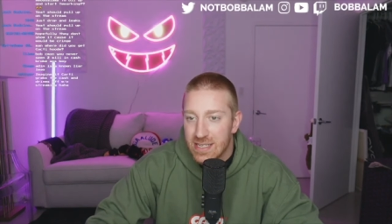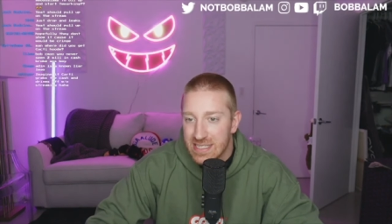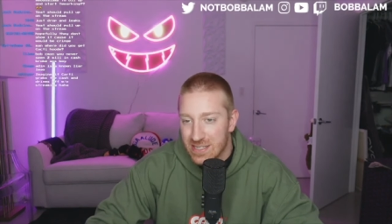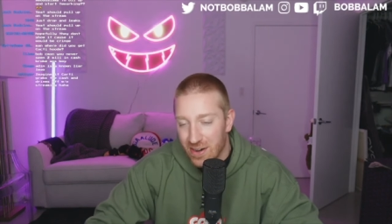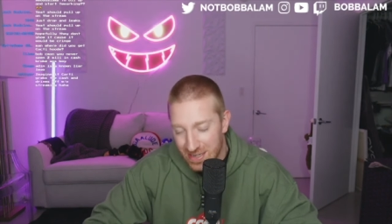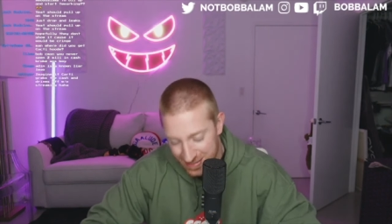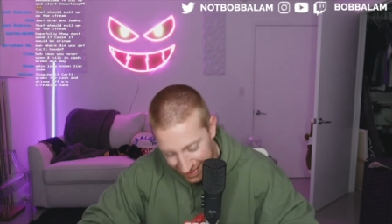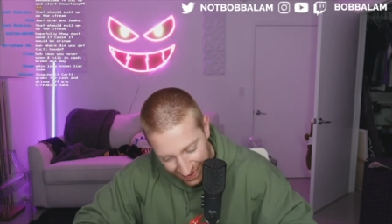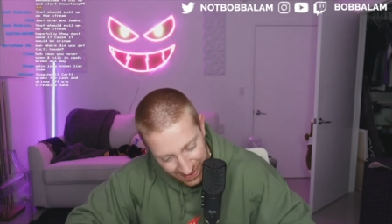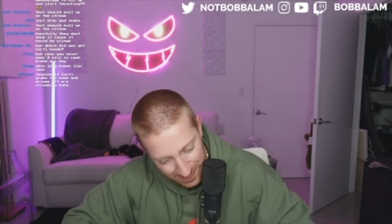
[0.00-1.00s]
he started
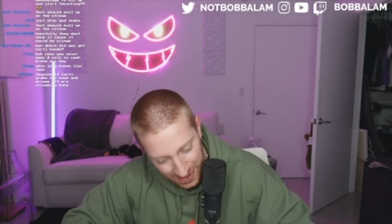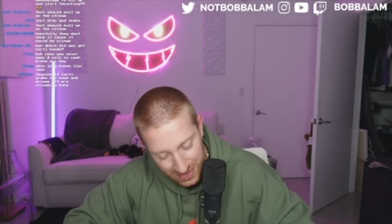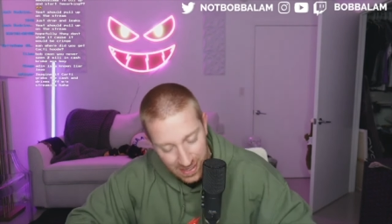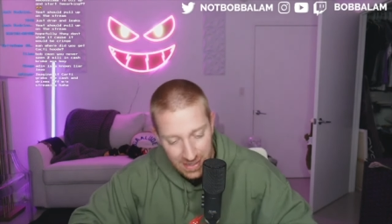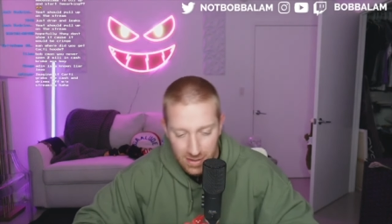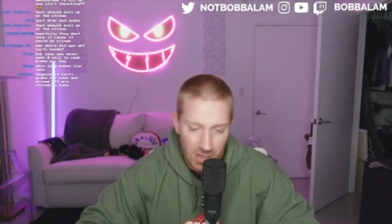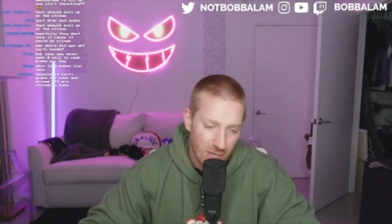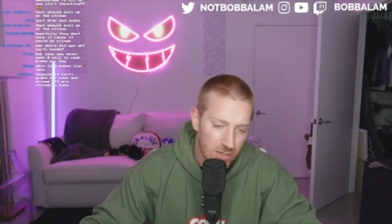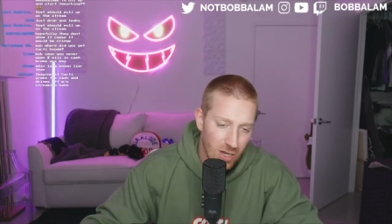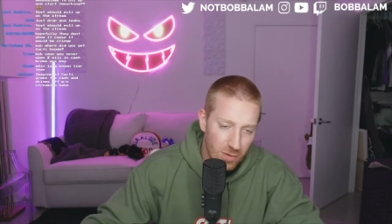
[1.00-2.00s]
talking about like,
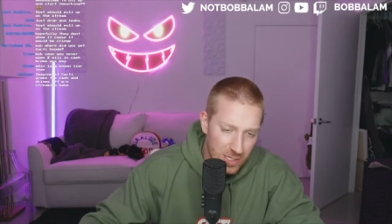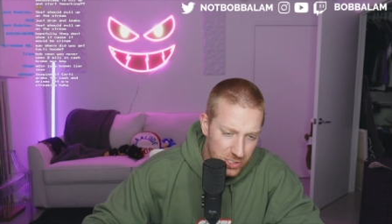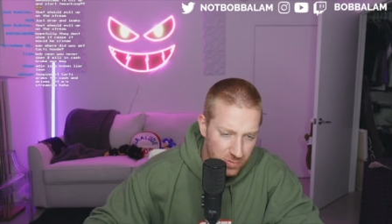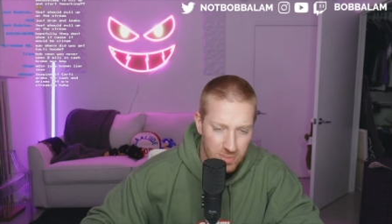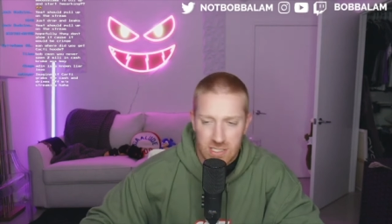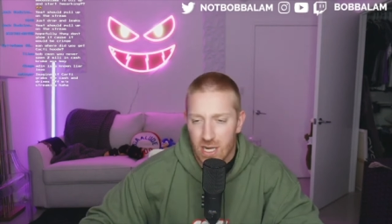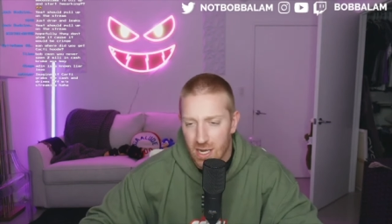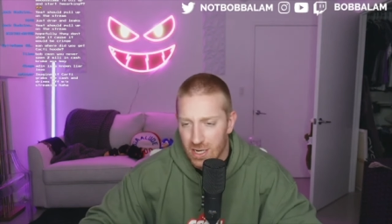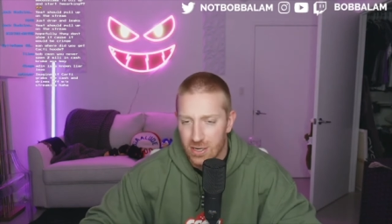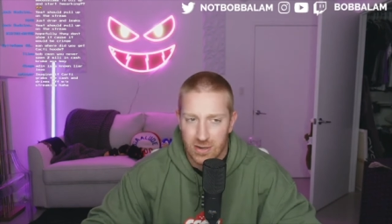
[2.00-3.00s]
yo, he should
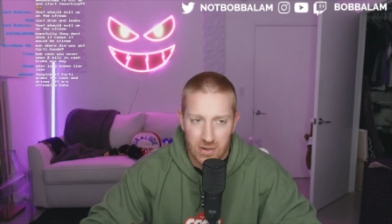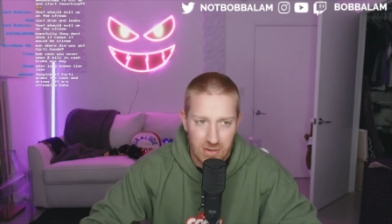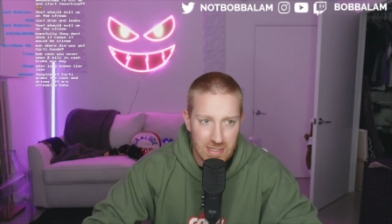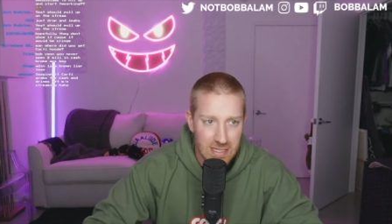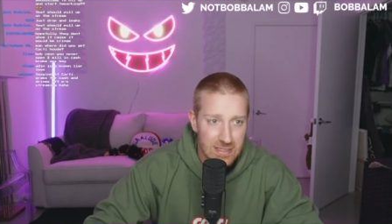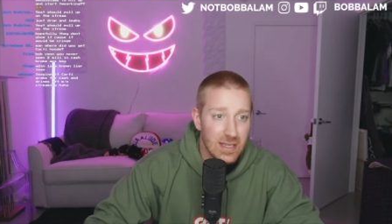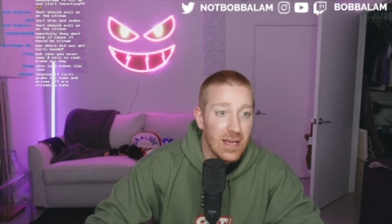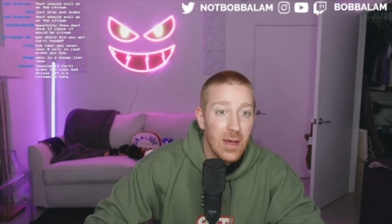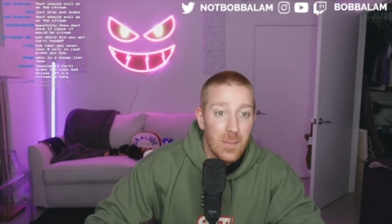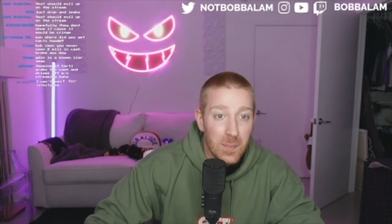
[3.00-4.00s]
retire and all this.
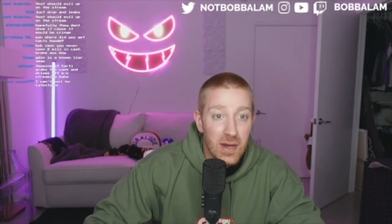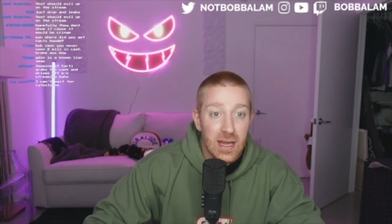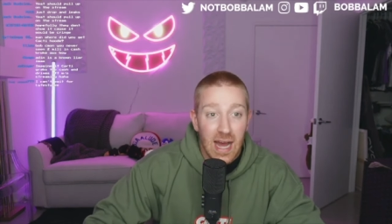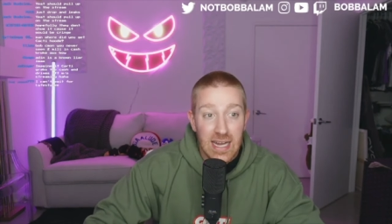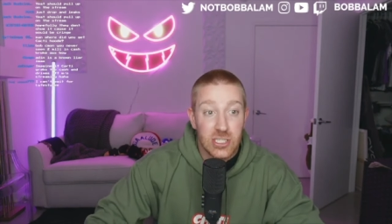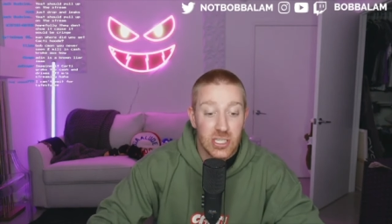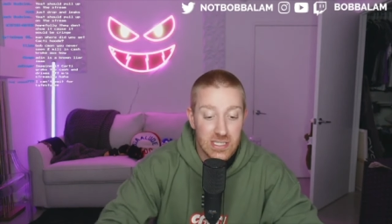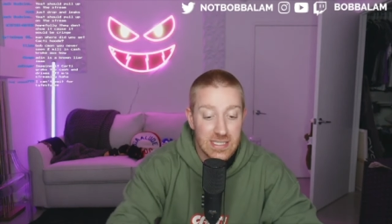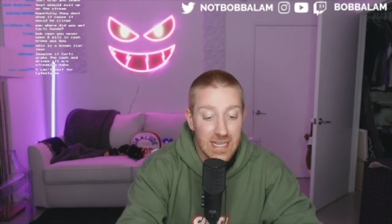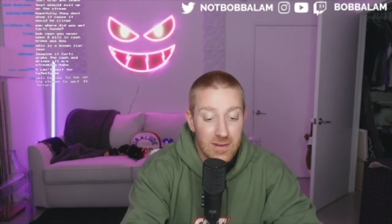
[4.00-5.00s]
But I
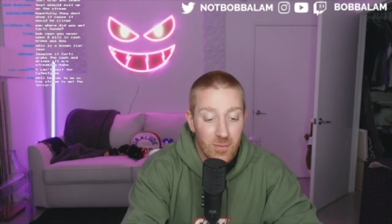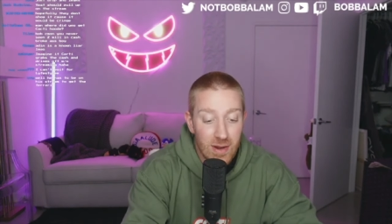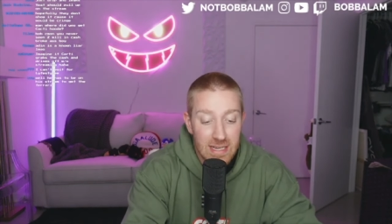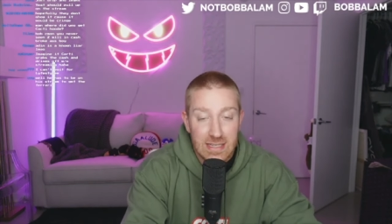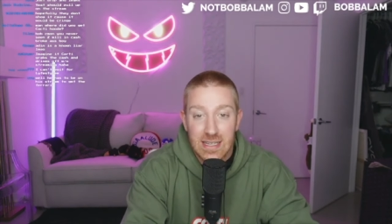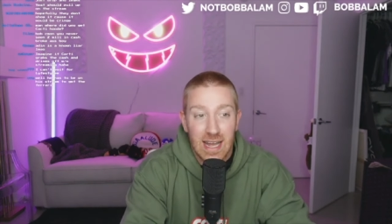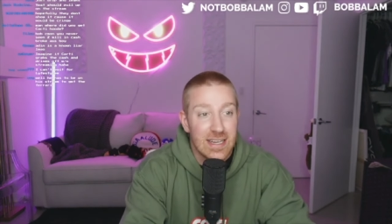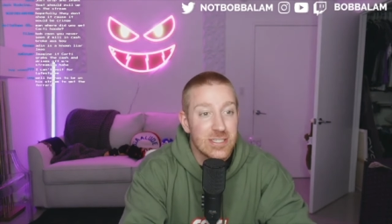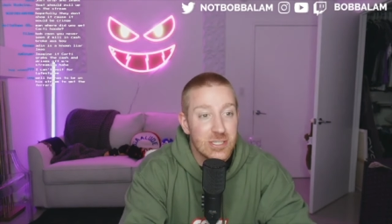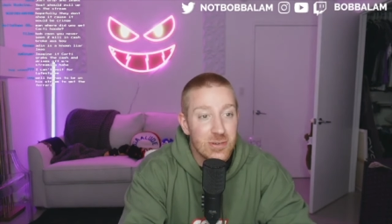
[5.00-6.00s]
just did want to
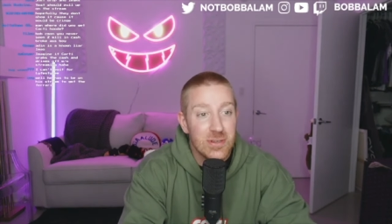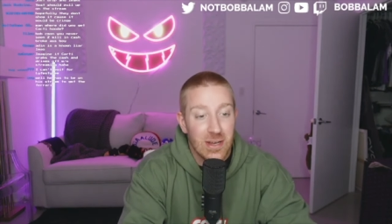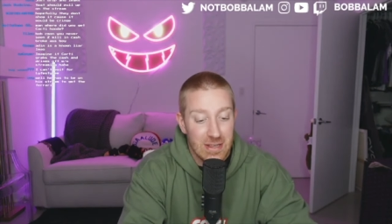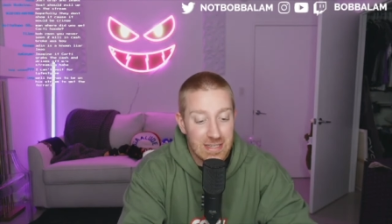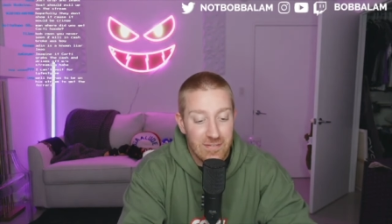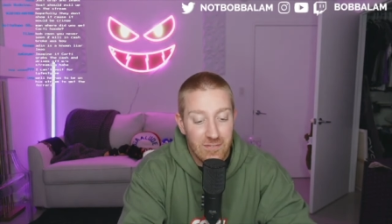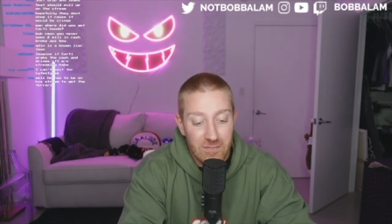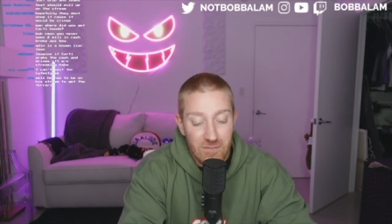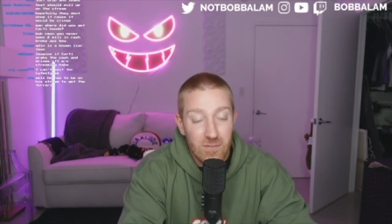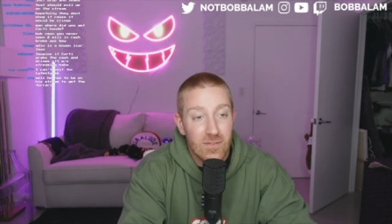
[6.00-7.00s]
like show y'all this
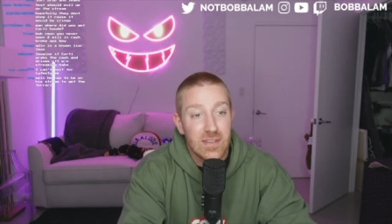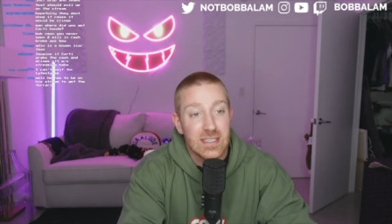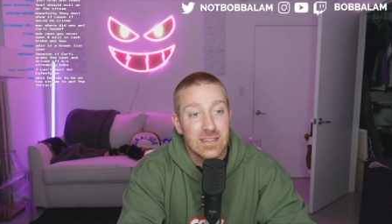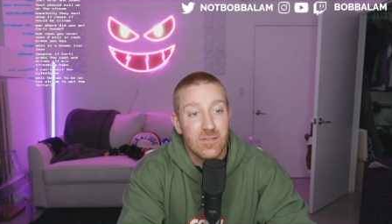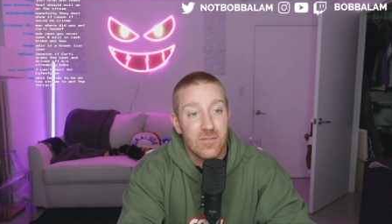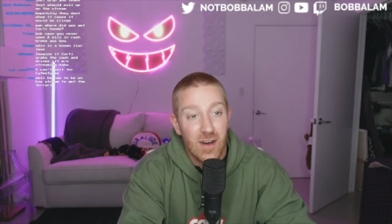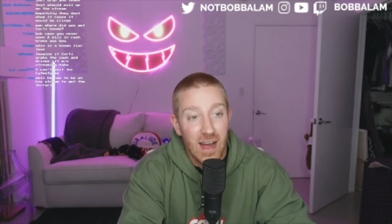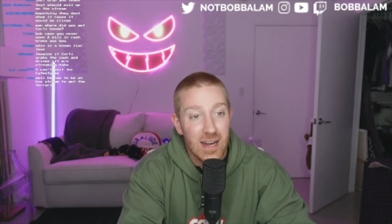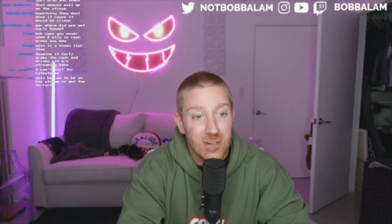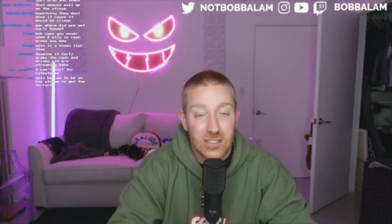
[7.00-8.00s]
this
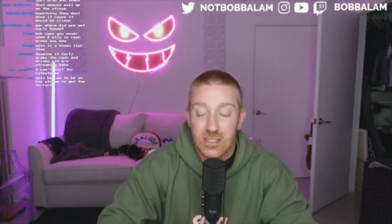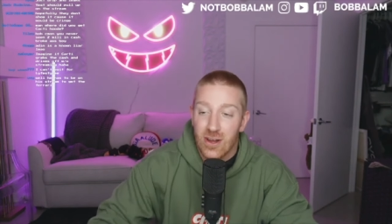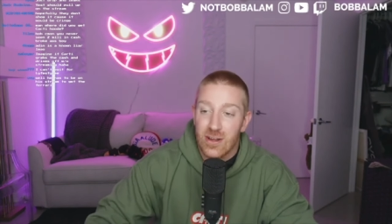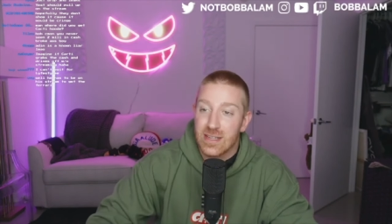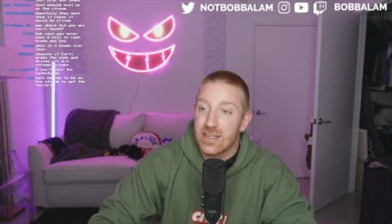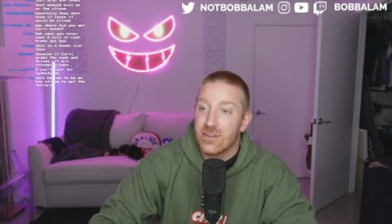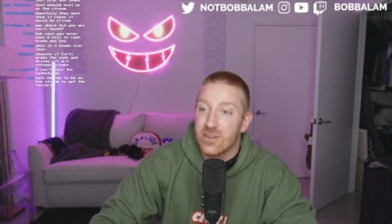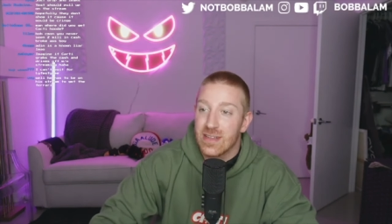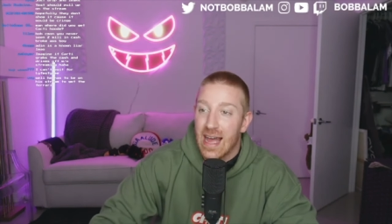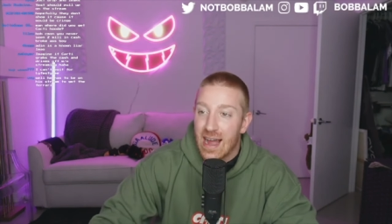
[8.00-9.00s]
fire song that
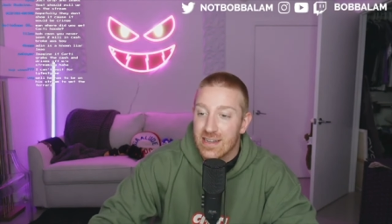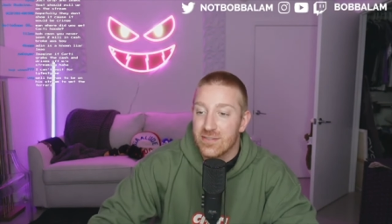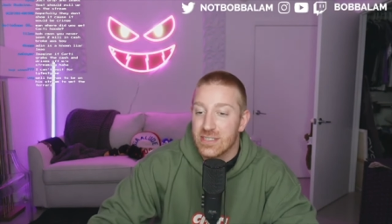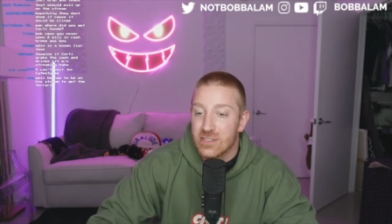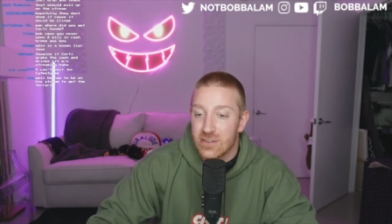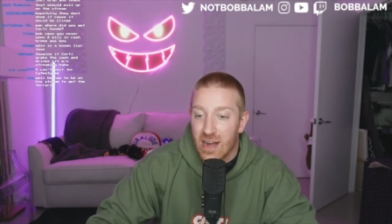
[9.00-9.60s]
Uno the Activist